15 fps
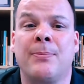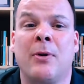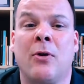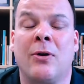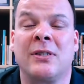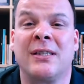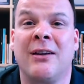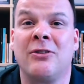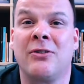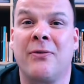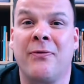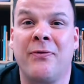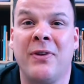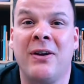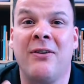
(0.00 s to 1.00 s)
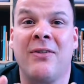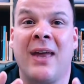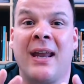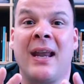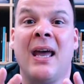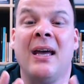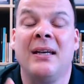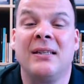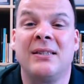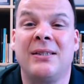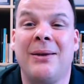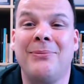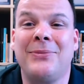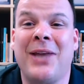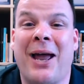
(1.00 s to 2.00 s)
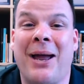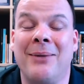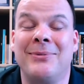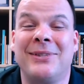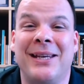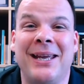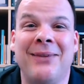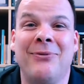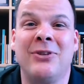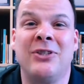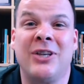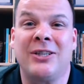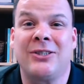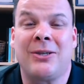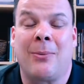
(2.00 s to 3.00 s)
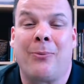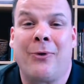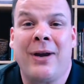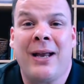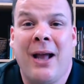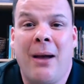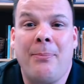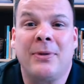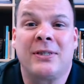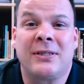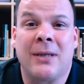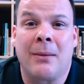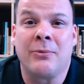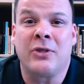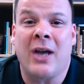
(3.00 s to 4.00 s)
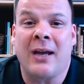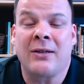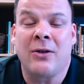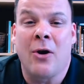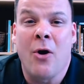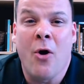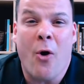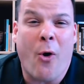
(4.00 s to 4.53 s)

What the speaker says: because there's a fear that sometimes even just to bring up a subject